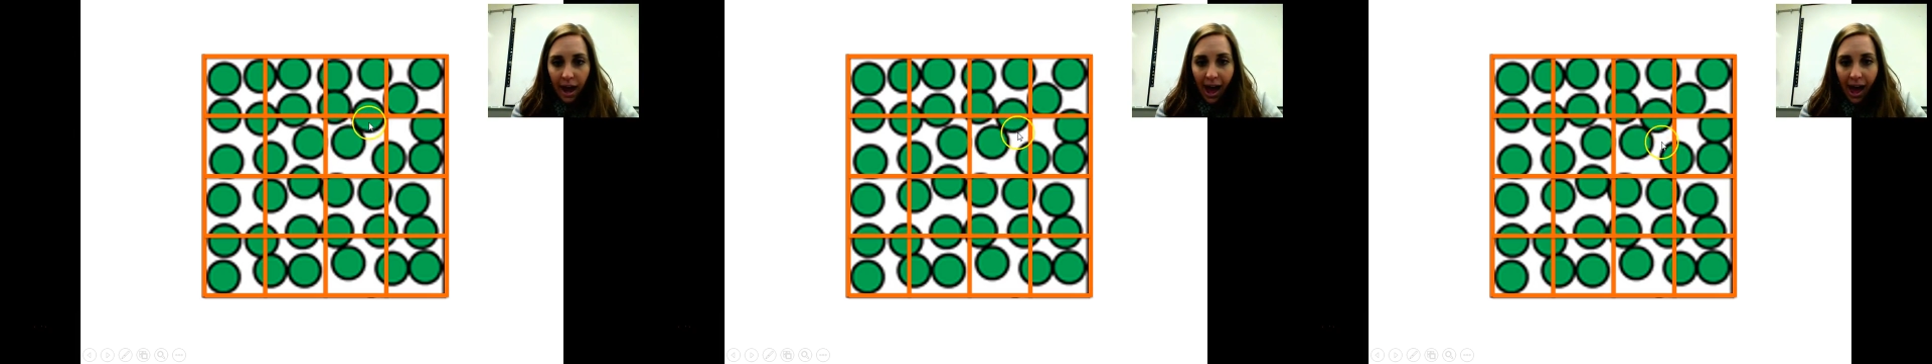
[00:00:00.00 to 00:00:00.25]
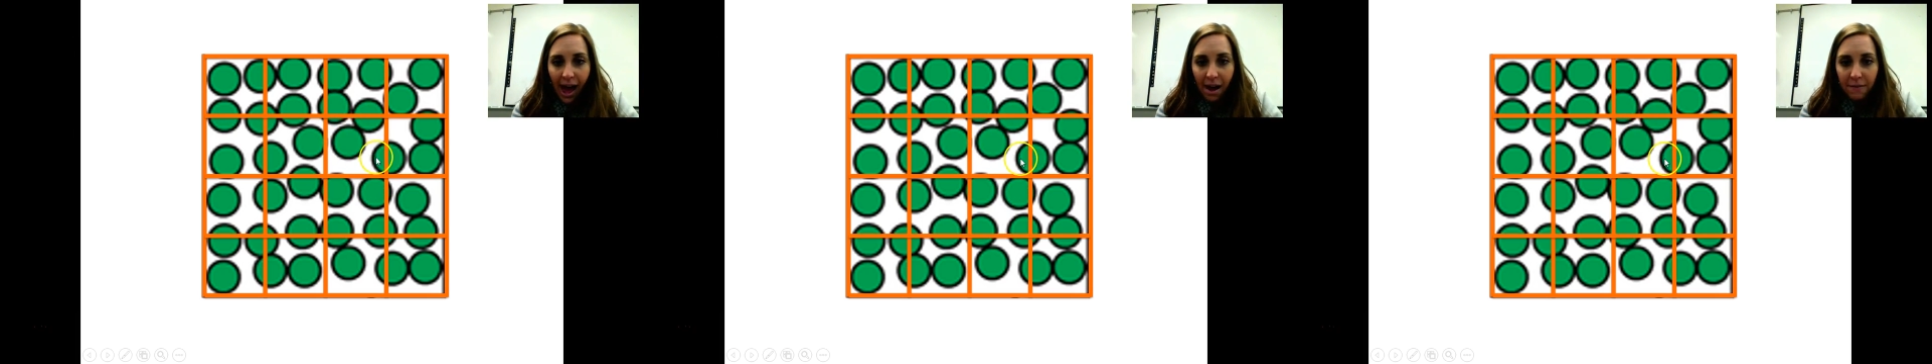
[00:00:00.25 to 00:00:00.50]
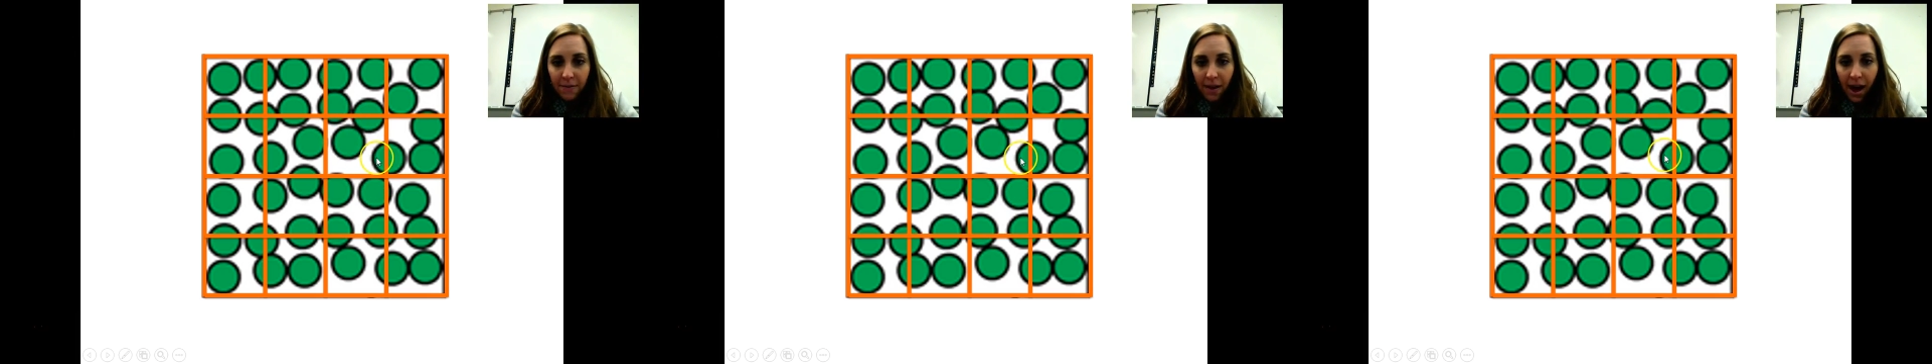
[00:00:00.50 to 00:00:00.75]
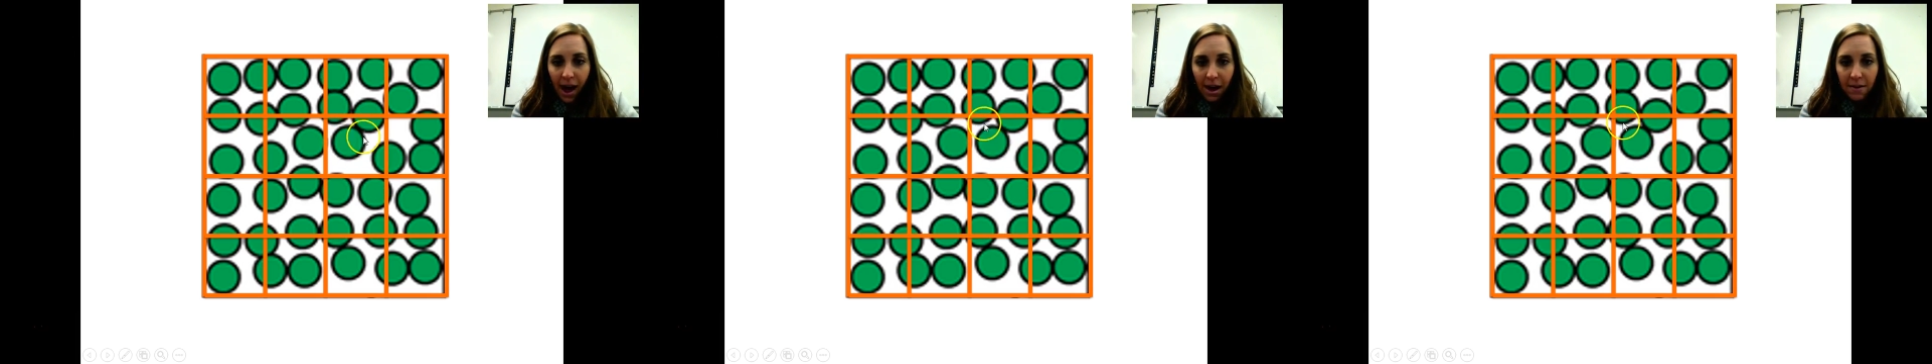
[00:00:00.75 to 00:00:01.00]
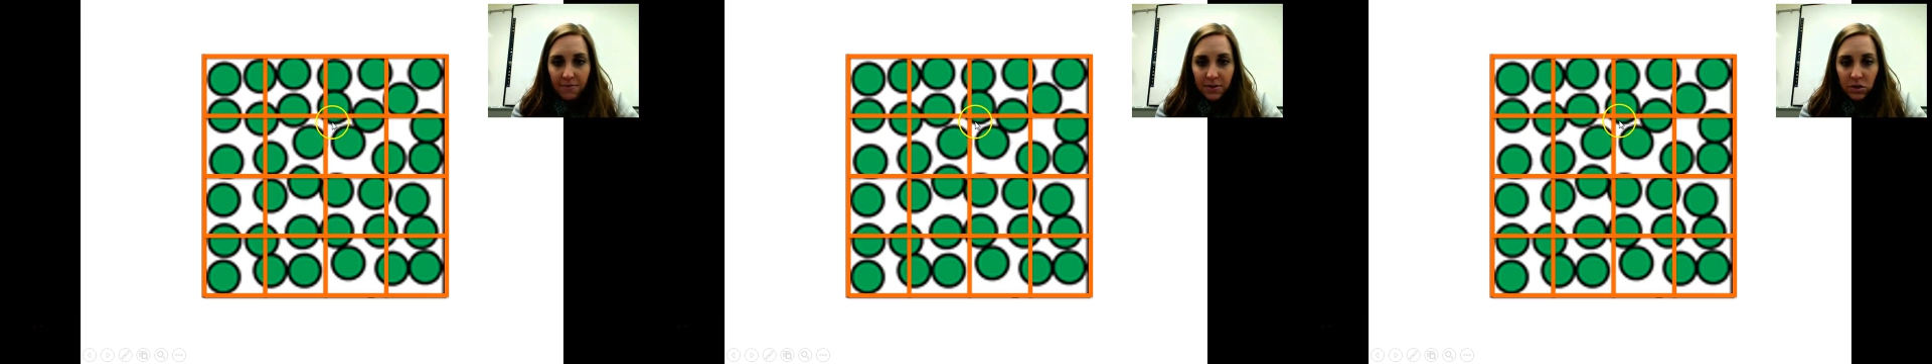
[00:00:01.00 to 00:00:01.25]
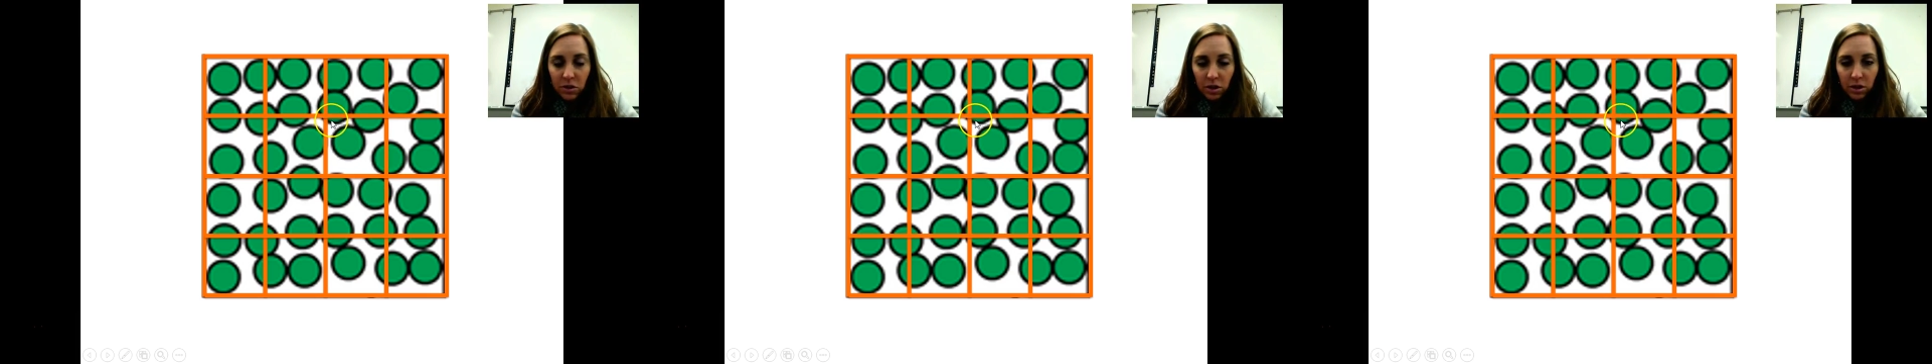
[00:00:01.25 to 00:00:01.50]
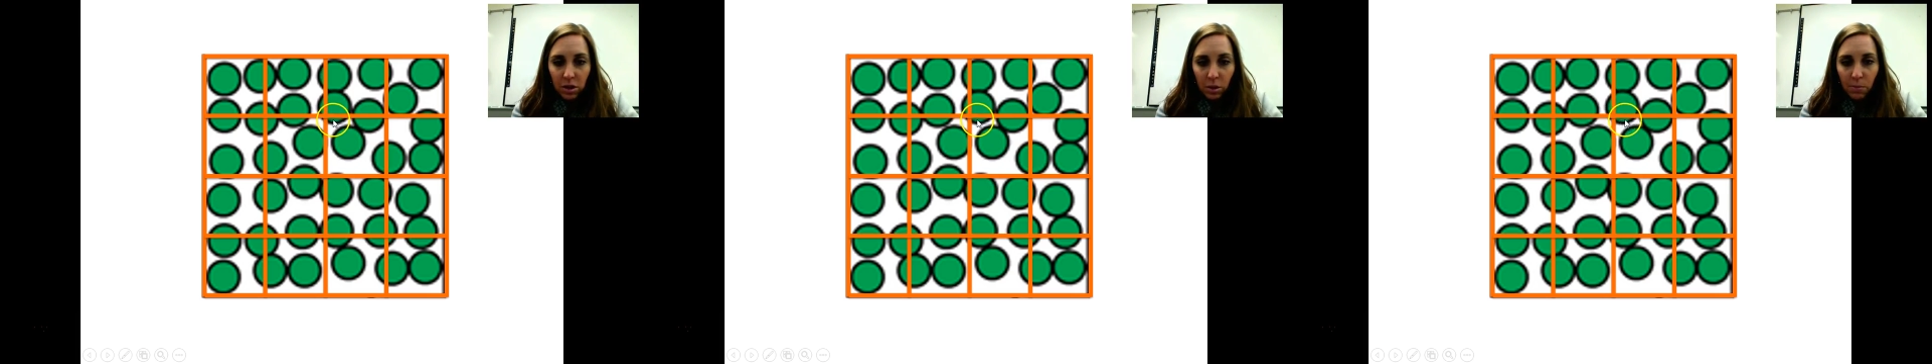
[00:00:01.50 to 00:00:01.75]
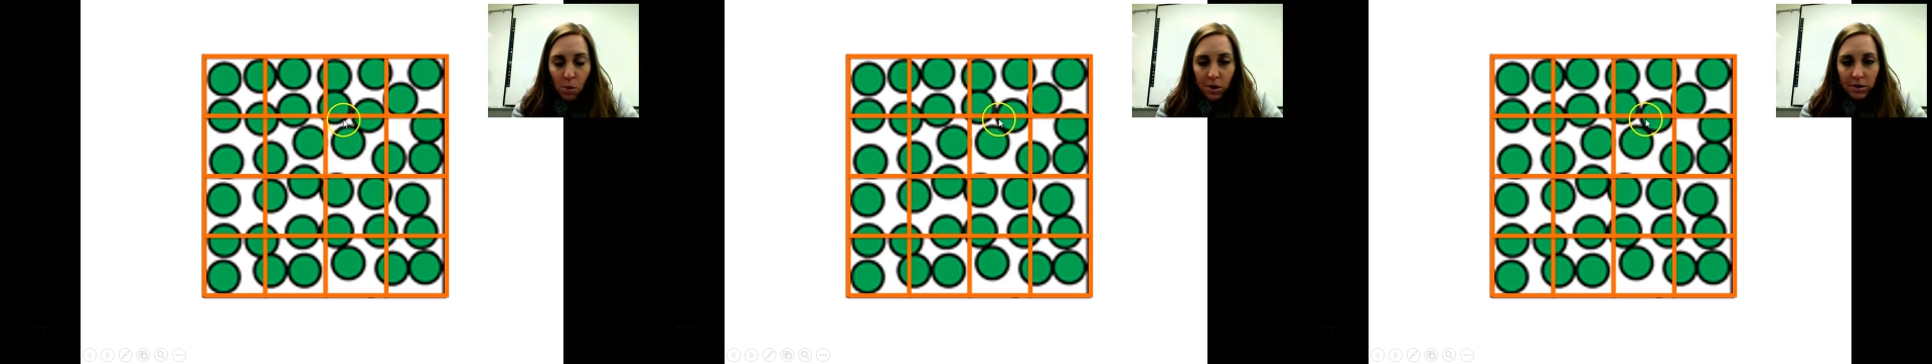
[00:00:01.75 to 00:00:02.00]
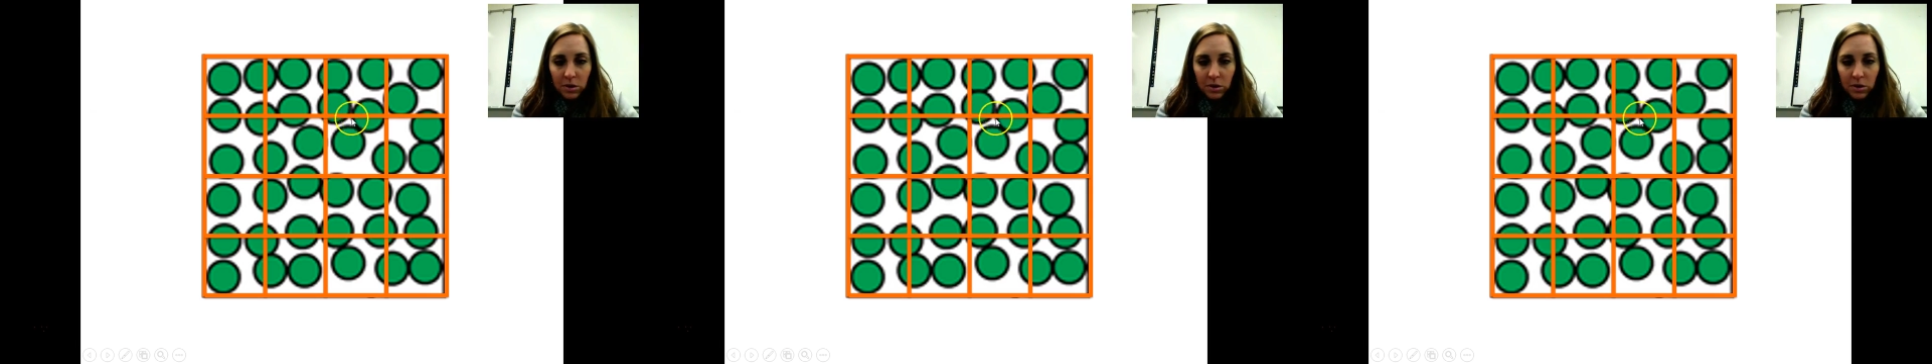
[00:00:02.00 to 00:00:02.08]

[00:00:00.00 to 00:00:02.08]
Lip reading: half, and a little more.